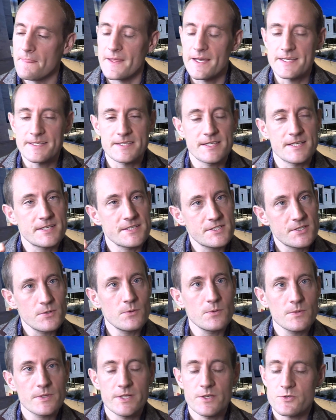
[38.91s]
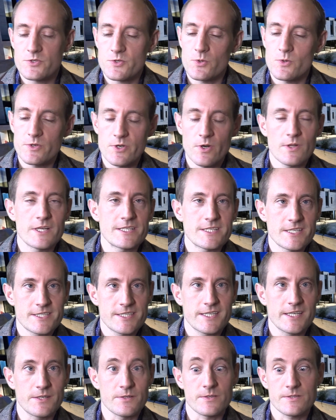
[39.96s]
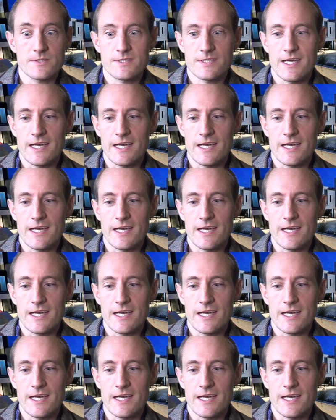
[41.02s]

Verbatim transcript: is that at school you're taught knowledge and skills